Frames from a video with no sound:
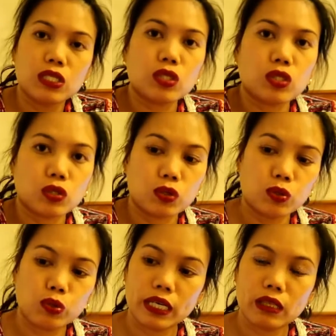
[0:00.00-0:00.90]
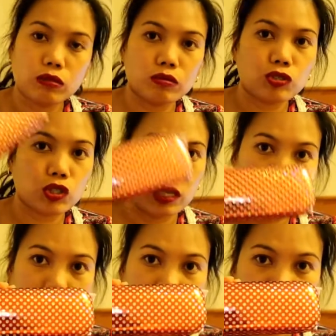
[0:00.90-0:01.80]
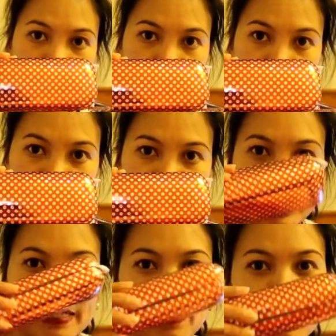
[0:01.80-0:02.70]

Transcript: So ito siya. It's